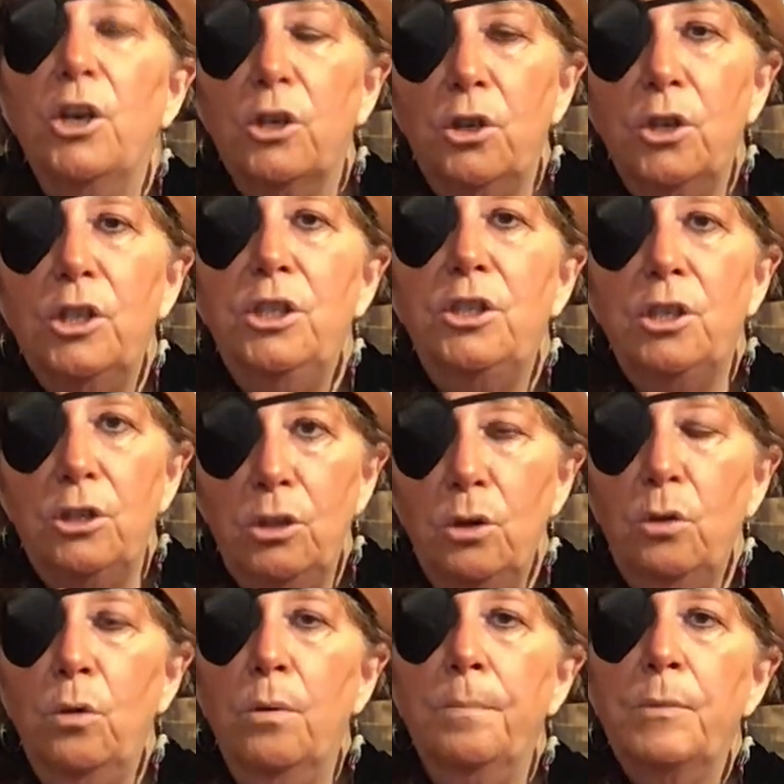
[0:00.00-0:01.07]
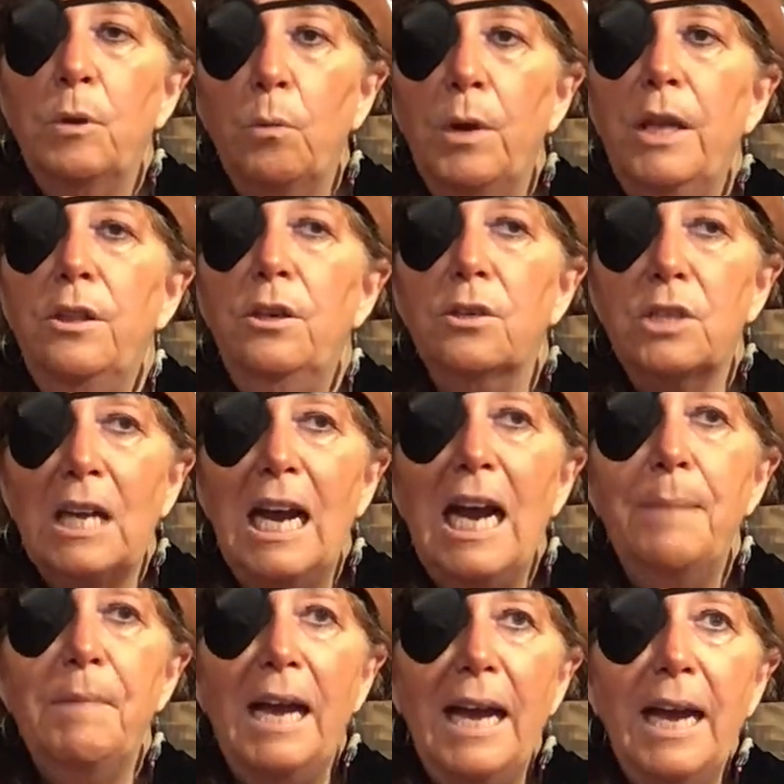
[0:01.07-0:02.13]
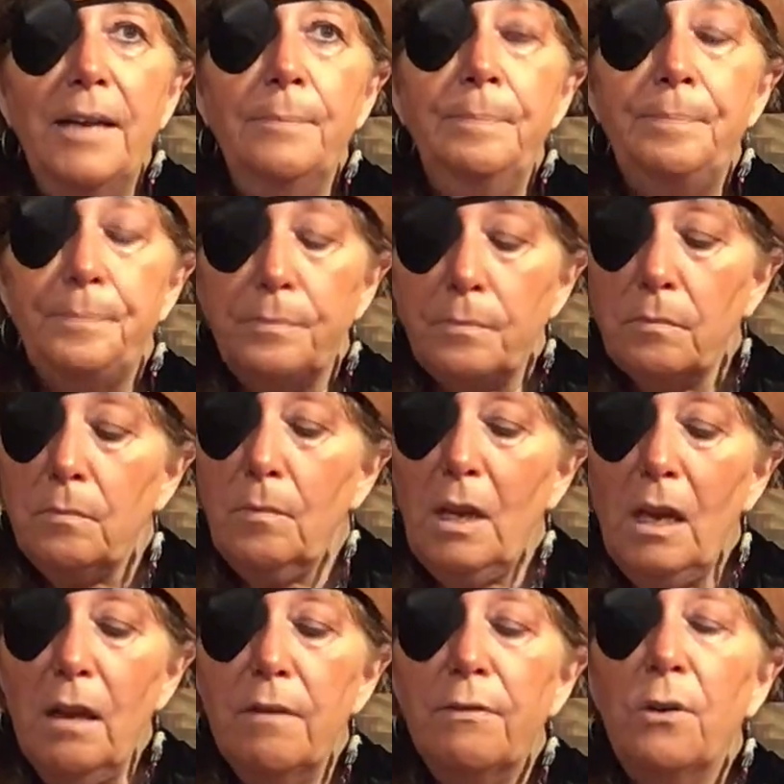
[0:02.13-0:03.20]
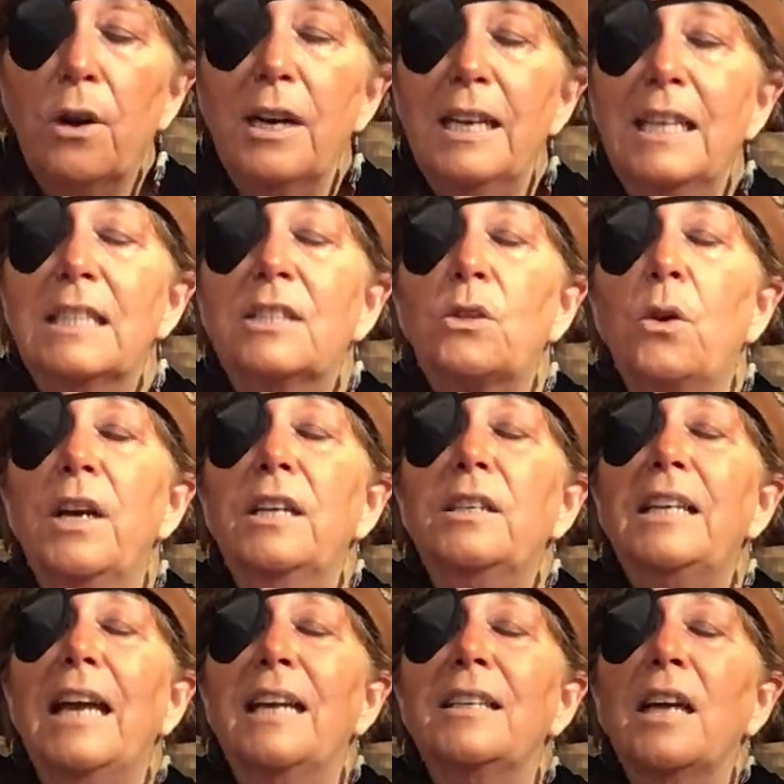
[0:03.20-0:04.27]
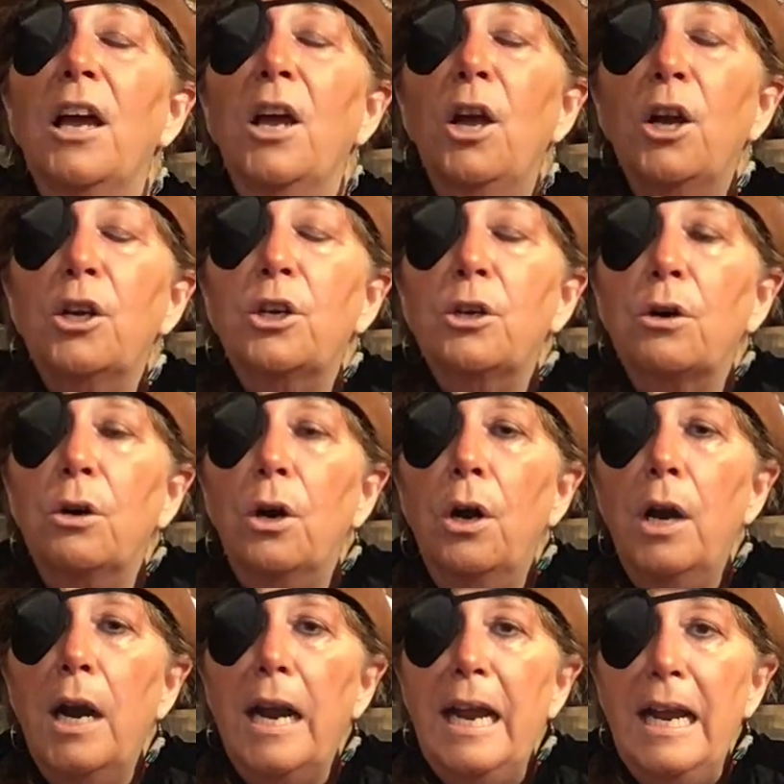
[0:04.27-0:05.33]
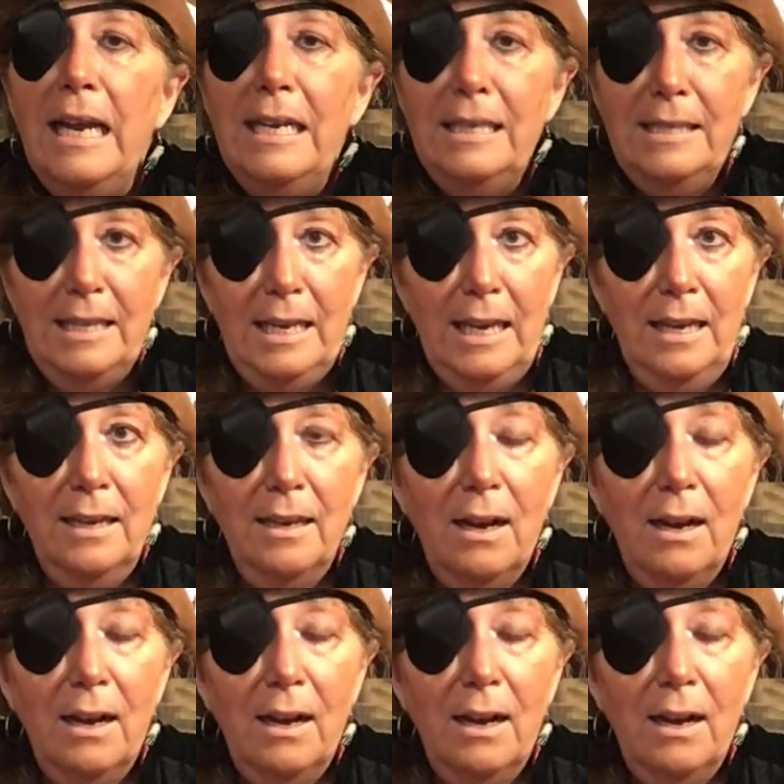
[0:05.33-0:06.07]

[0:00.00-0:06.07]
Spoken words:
good to do with your time ahead, for it's going to get crazy.